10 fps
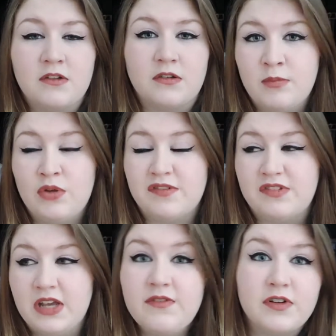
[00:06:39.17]
It
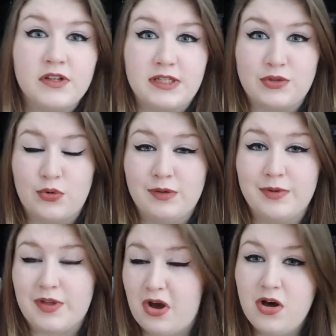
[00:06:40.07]
most definitely
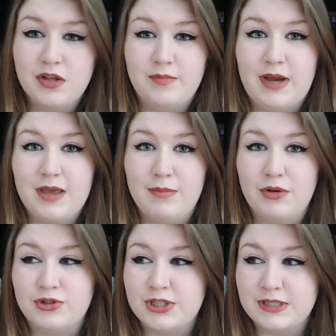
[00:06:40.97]
toyed with all of my
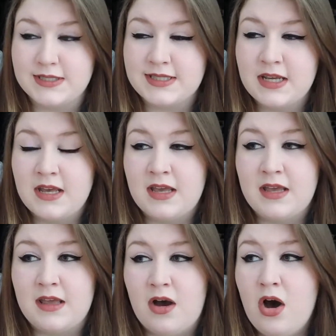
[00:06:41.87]
emotions,
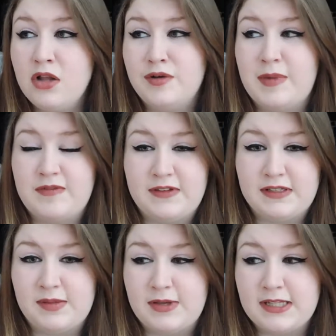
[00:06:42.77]
all of my
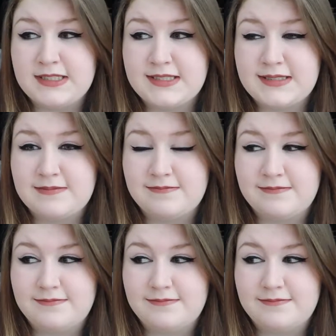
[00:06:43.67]
feely bits,